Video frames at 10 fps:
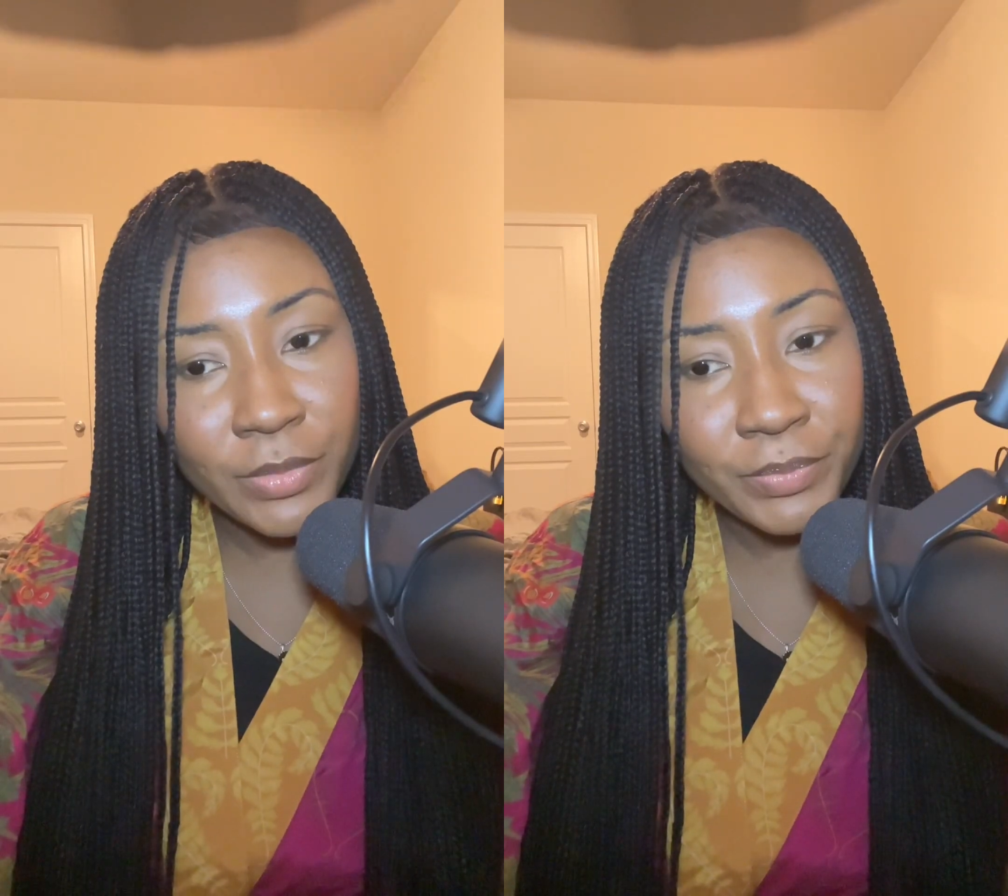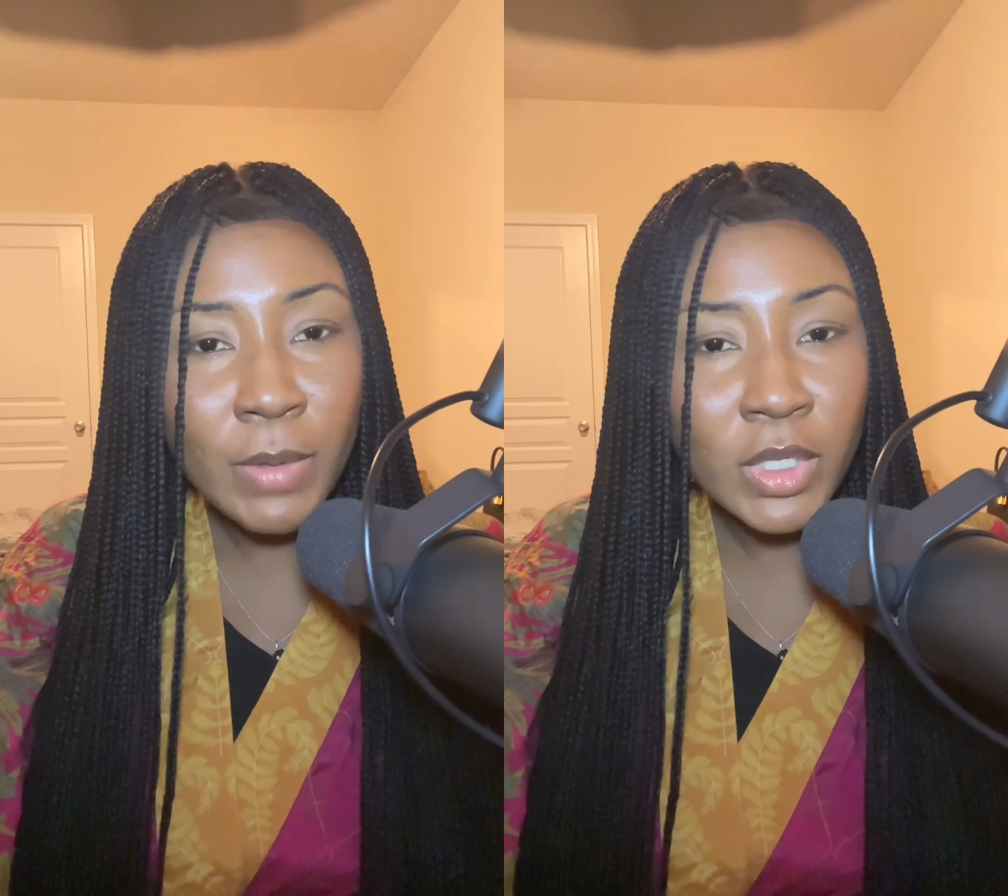
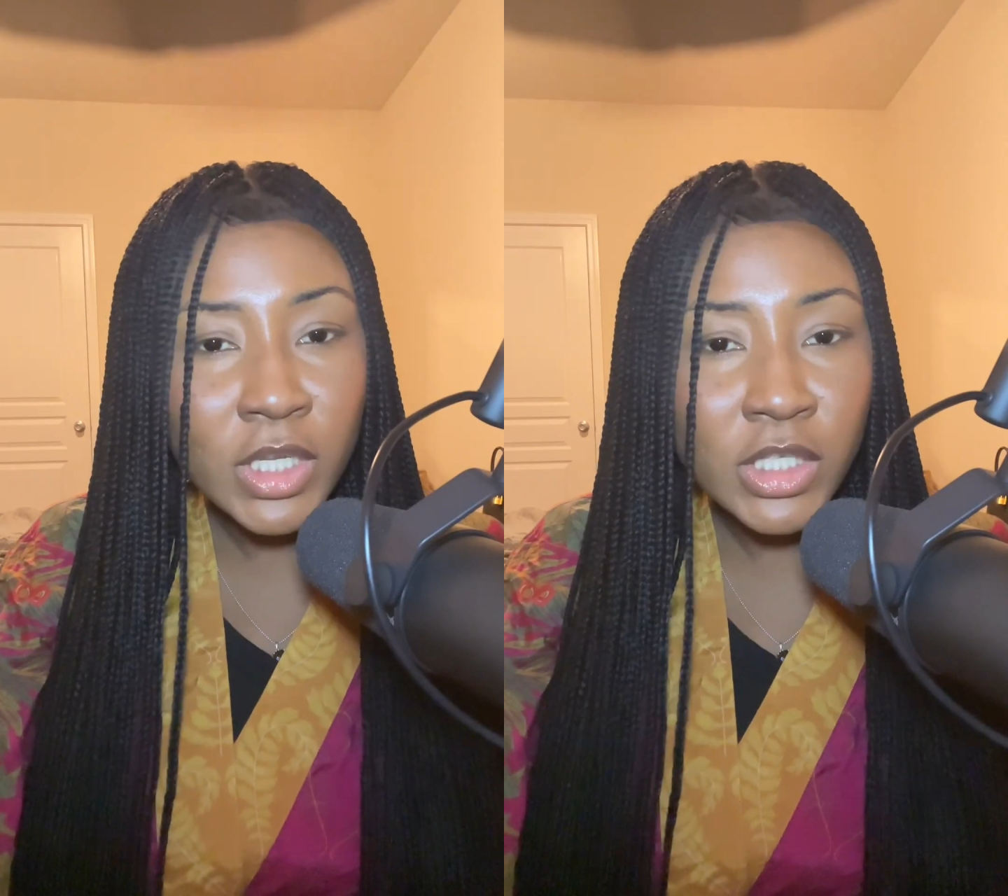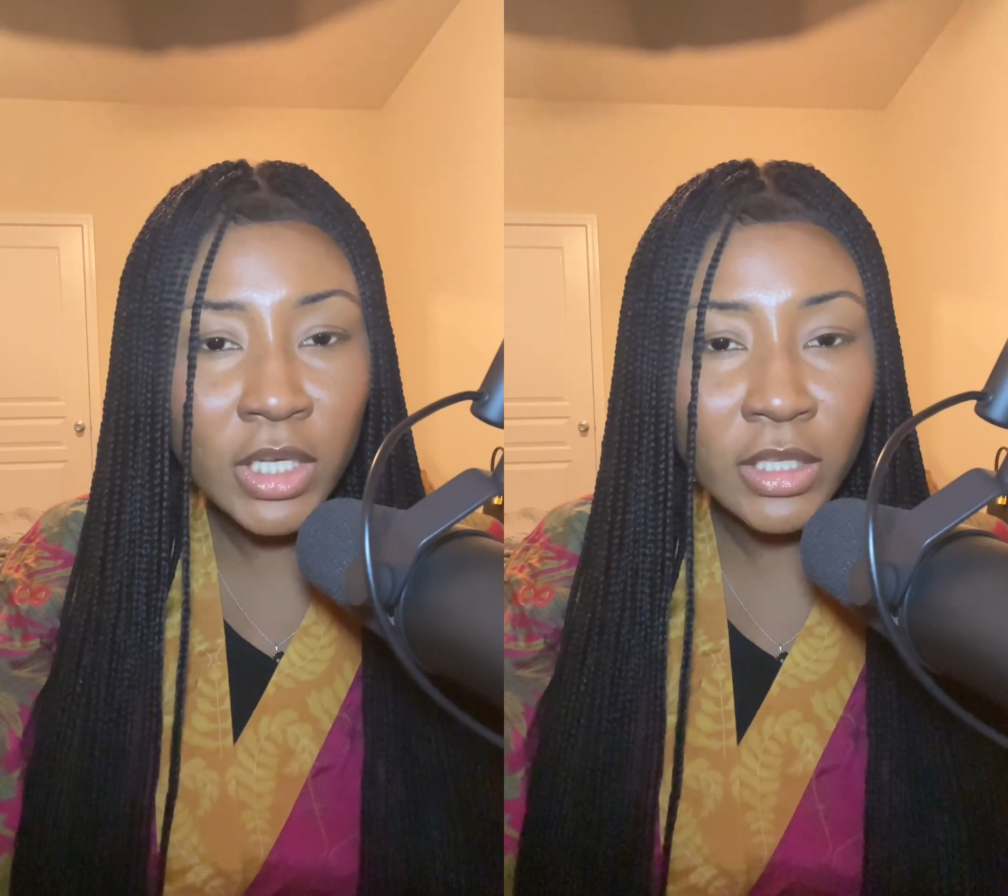I'm going to
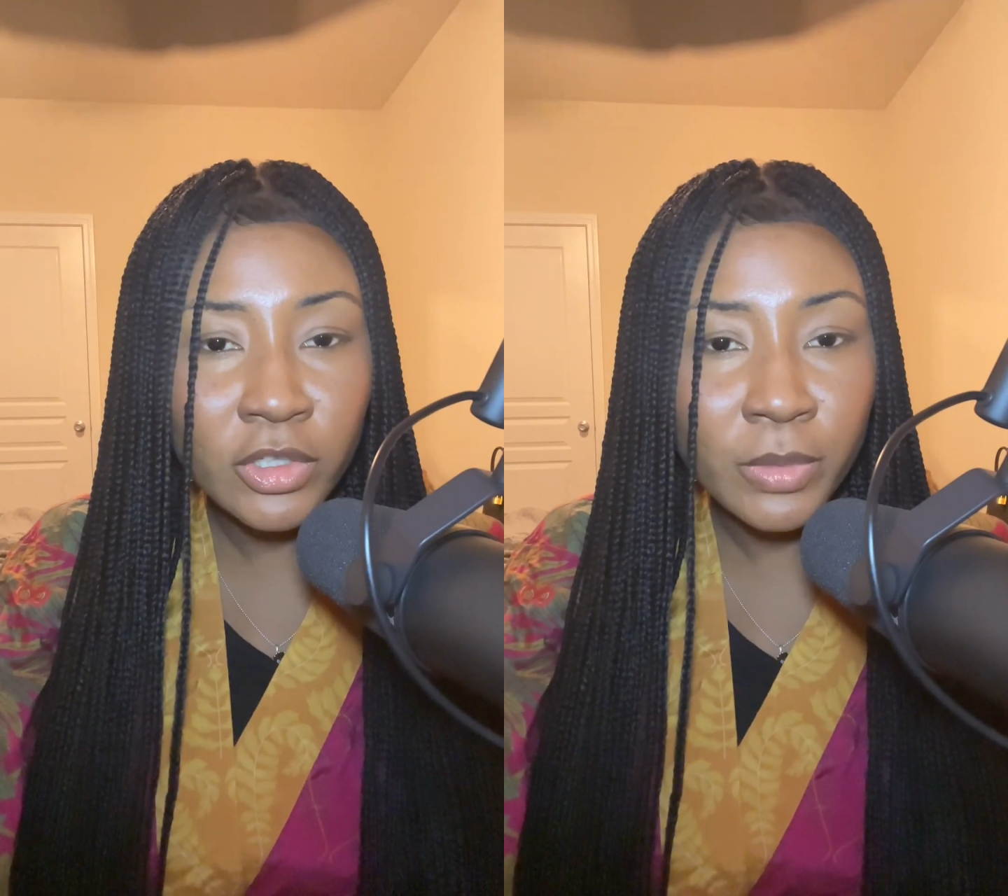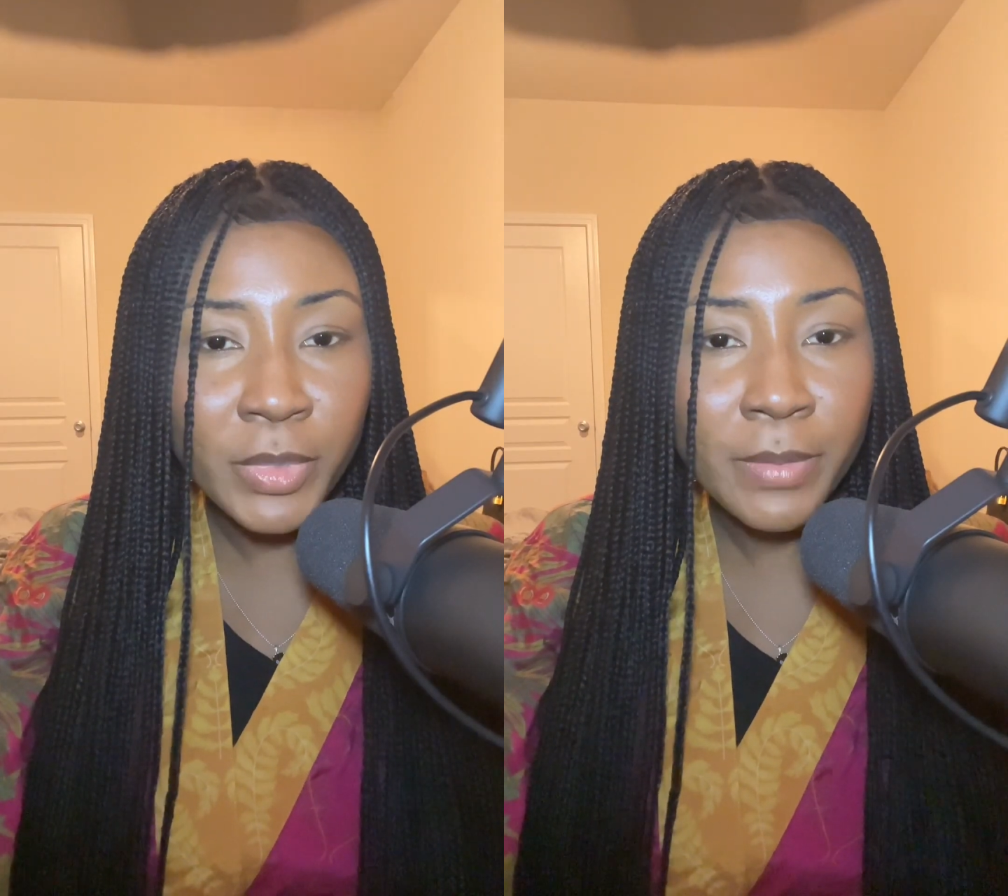talk a
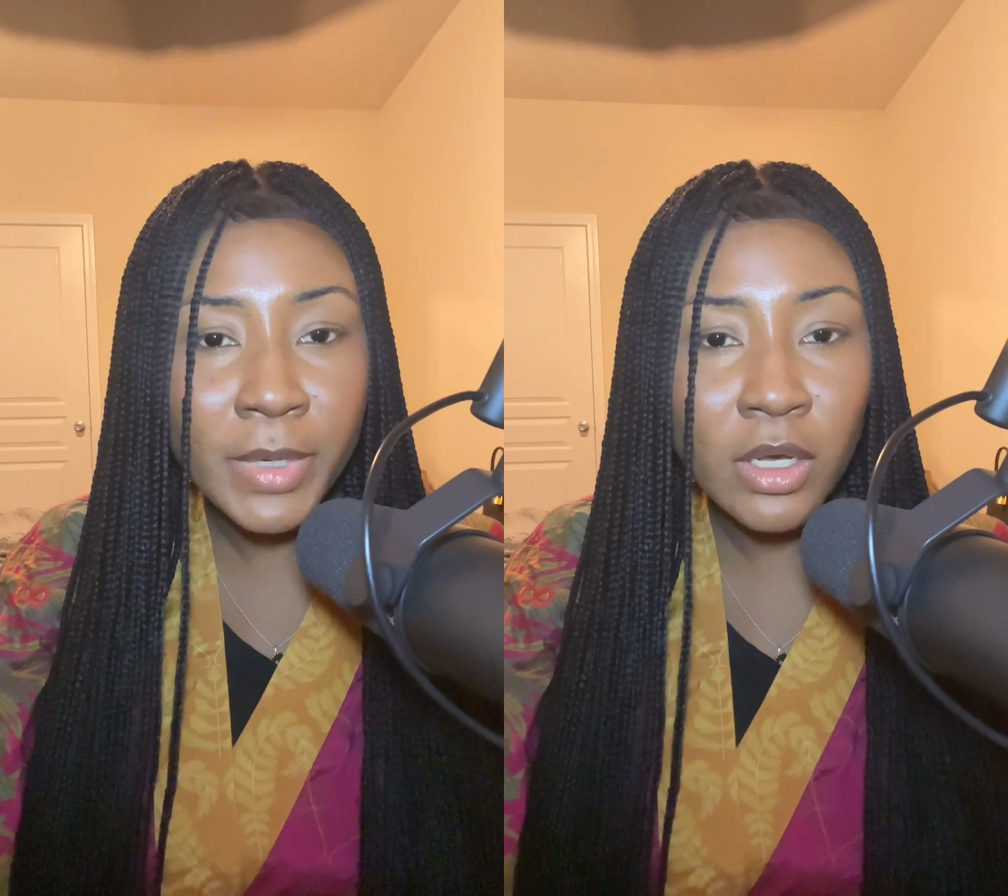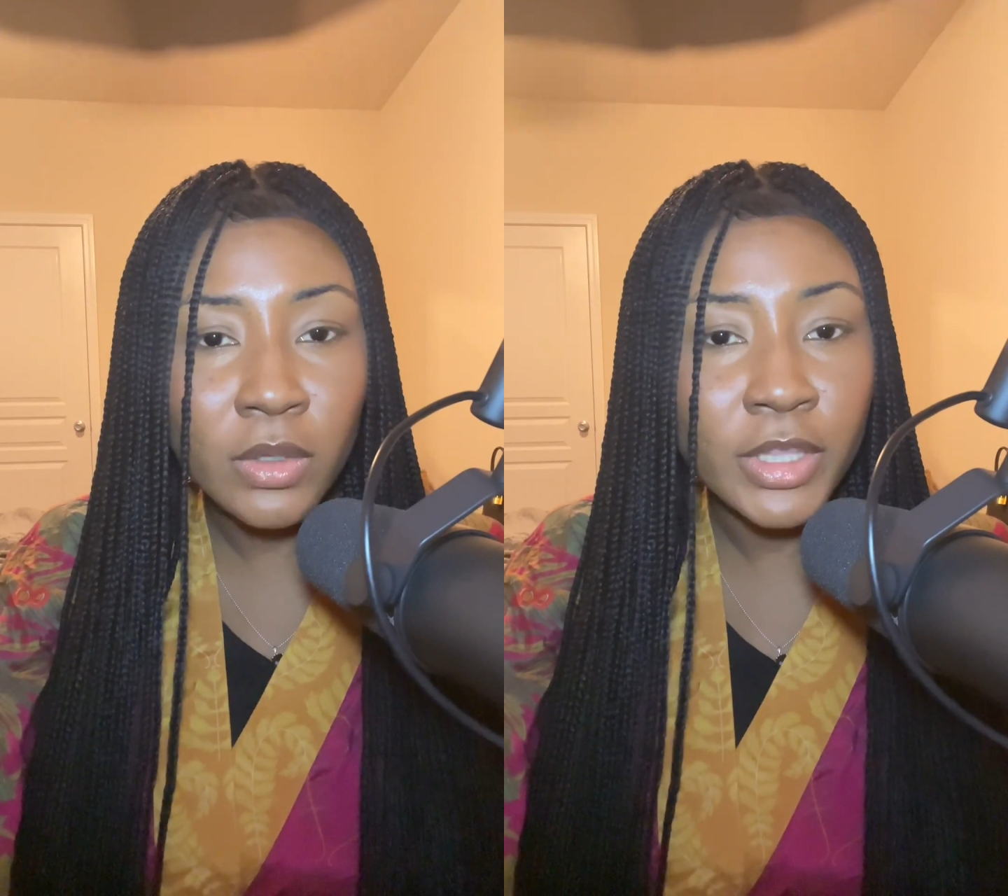little bit
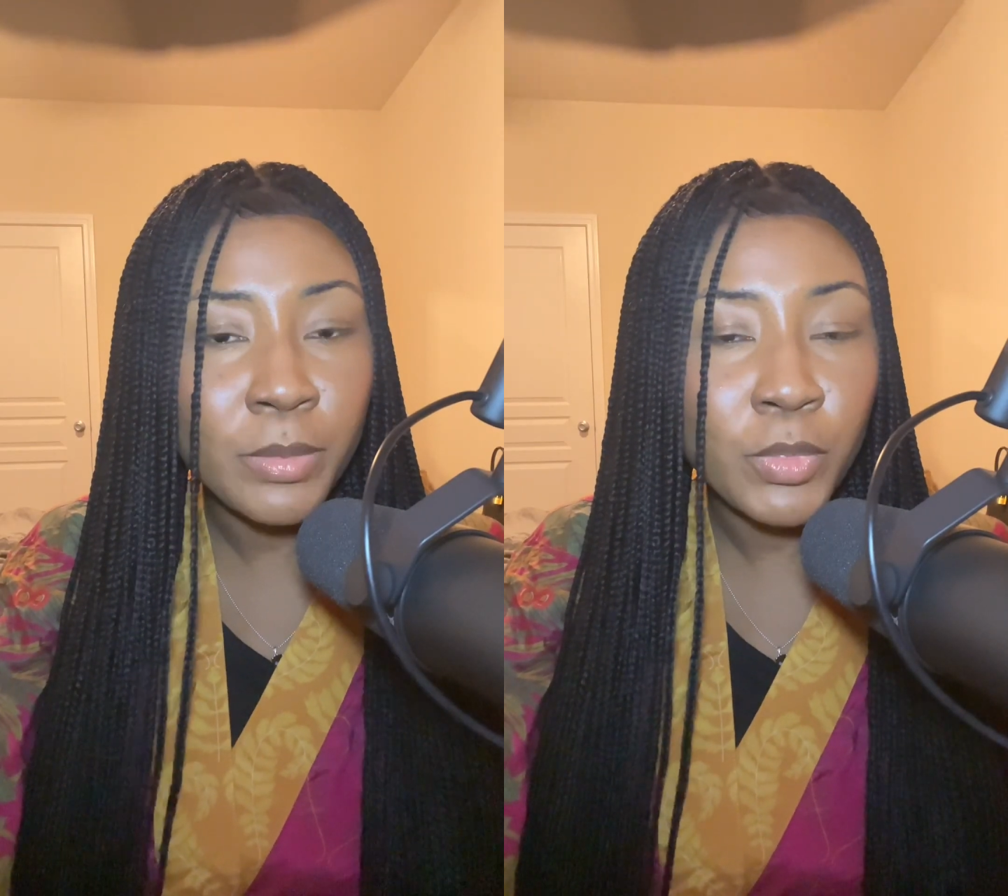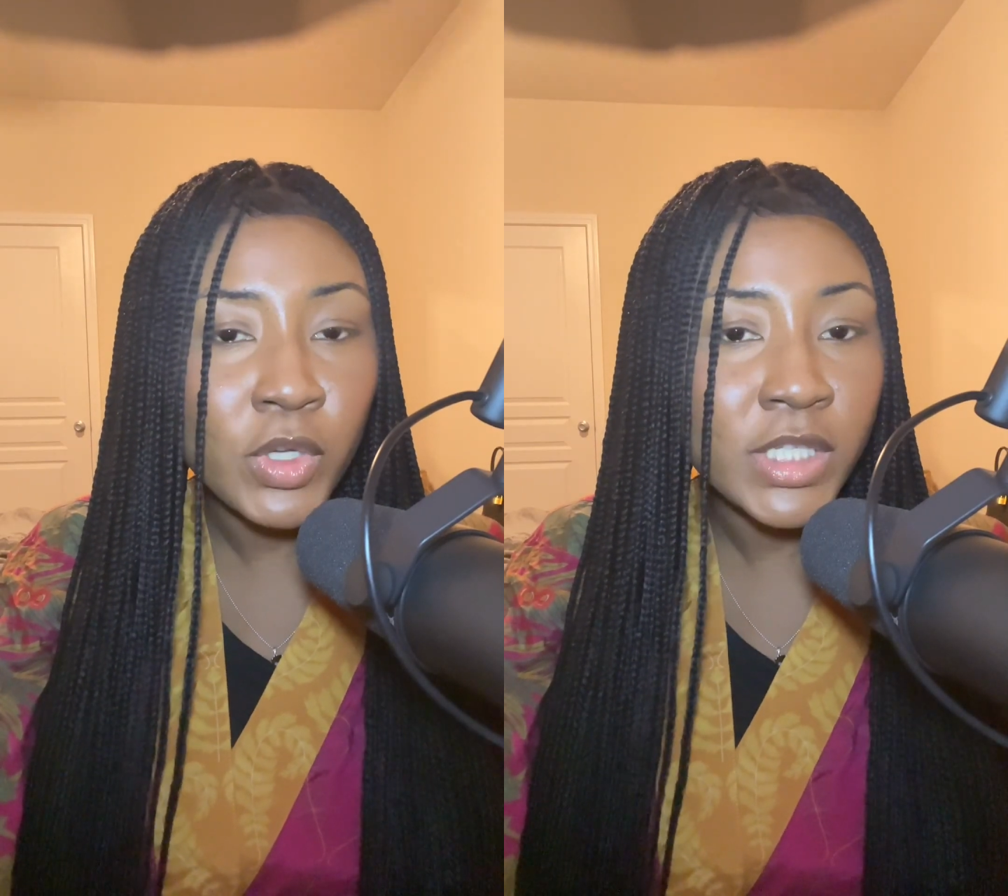about the
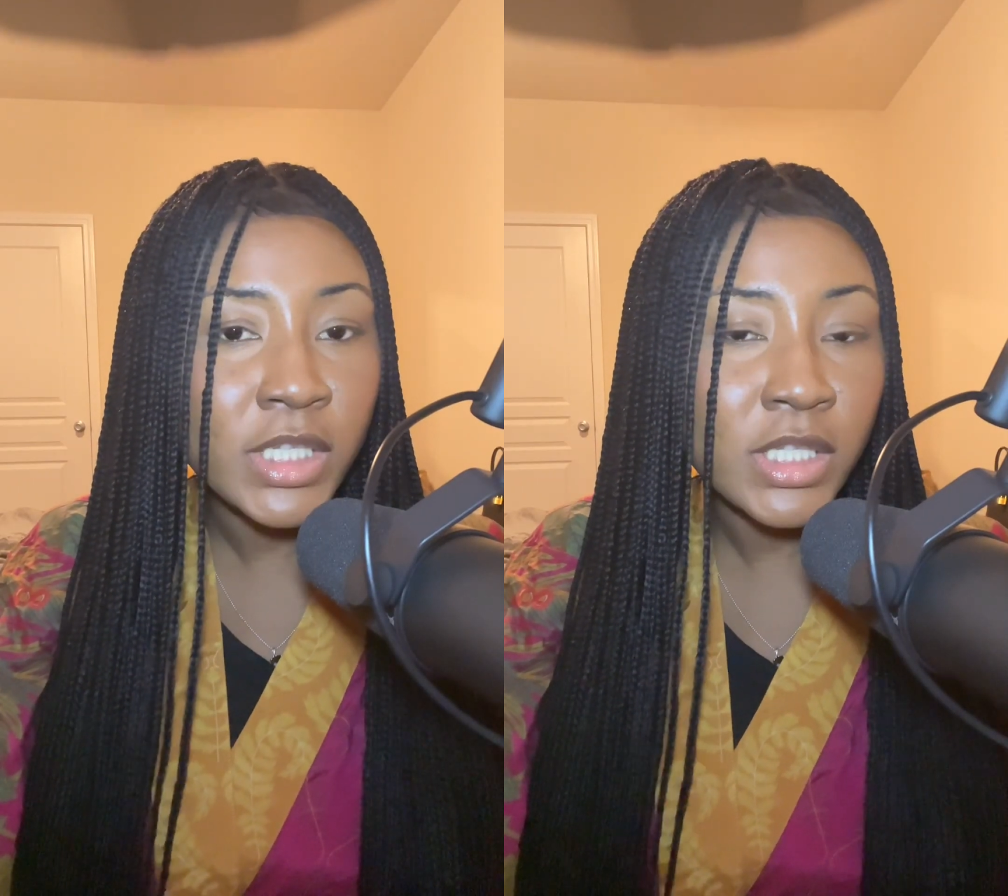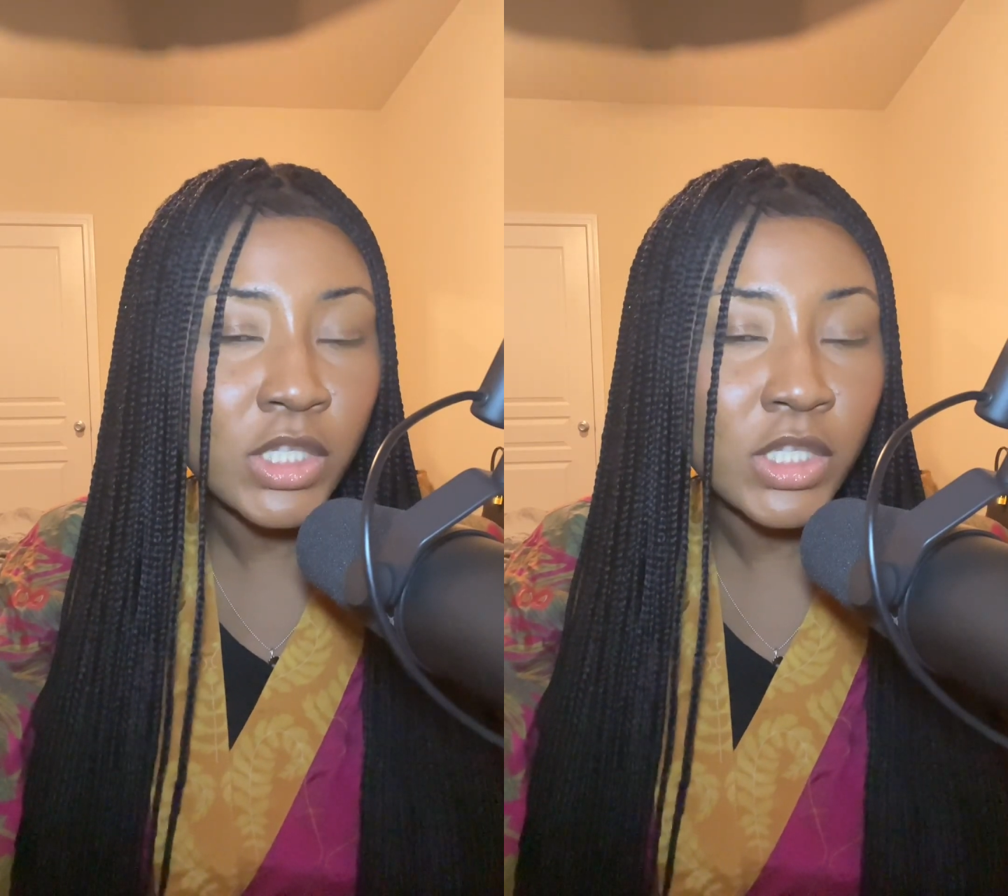importance